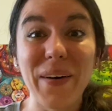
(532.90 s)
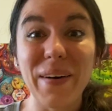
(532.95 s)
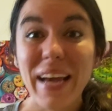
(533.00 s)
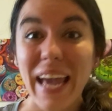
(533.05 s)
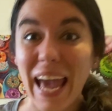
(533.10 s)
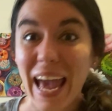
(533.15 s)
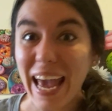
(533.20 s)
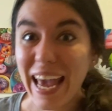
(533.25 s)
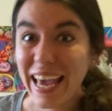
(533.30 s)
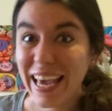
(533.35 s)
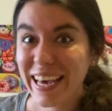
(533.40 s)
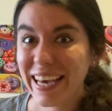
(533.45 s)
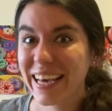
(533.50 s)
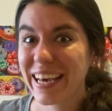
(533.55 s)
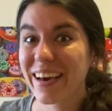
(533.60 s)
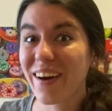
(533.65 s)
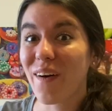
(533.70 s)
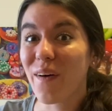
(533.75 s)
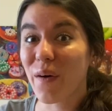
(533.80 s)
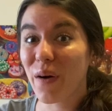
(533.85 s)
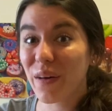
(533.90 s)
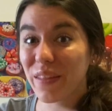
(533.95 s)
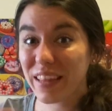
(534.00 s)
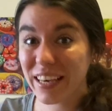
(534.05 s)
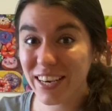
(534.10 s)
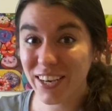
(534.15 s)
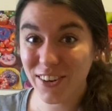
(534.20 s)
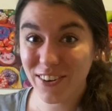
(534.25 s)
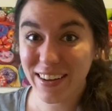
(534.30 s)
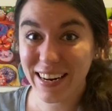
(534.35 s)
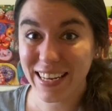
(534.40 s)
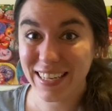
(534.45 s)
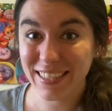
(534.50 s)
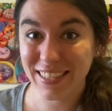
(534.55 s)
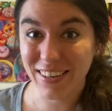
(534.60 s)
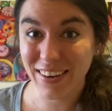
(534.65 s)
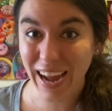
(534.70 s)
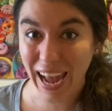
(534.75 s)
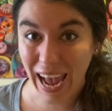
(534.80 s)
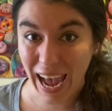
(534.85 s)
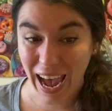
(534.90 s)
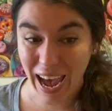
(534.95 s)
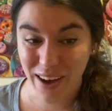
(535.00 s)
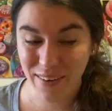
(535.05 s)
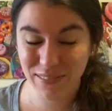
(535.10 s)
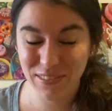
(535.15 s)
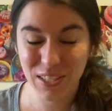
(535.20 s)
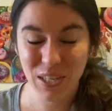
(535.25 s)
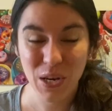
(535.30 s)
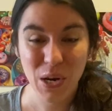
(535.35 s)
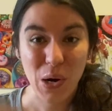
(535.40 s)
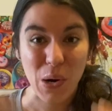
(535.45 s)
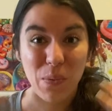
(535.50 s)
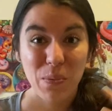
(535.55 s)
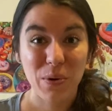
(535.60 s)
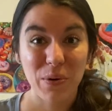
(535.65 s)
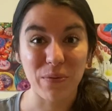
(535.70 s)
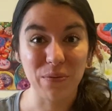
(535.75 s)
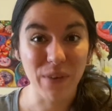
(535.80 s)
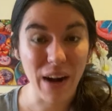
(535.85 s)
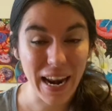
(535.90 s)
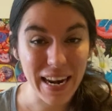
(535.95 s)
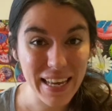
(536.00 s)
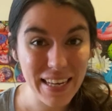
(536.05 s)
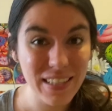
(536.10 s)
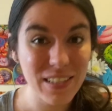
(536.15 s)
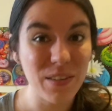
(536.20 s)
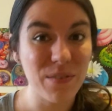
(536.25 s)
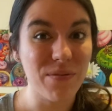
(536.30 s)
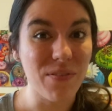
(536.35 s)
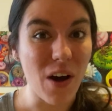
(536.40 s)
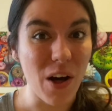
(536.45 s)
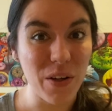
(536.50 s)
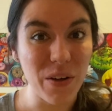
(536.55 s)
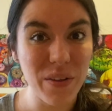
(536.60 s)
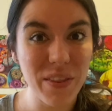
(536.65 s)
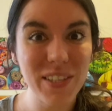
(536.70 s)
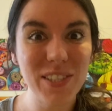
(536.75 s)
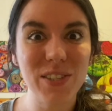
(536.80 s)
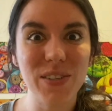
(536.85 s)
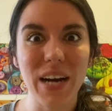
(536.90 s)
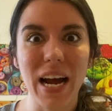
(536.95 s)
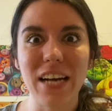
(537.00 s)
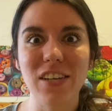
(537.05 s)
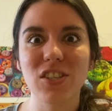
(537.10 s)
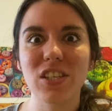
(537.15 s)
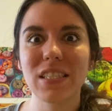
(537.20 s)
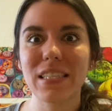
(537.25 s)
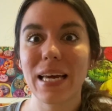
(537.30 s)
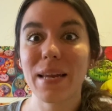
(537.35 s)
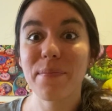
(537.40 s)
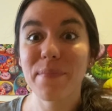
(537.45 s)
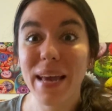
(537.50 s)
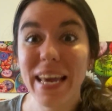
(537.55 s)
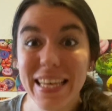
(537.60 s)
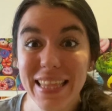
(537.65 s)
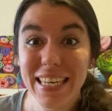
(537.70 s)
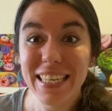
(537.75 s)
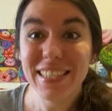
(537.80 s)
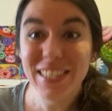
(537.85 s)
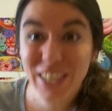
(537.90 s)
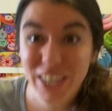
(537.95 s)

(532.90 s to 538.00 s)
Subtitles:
Okay, all the ingredients are halved. We're ready to follow the directions and make these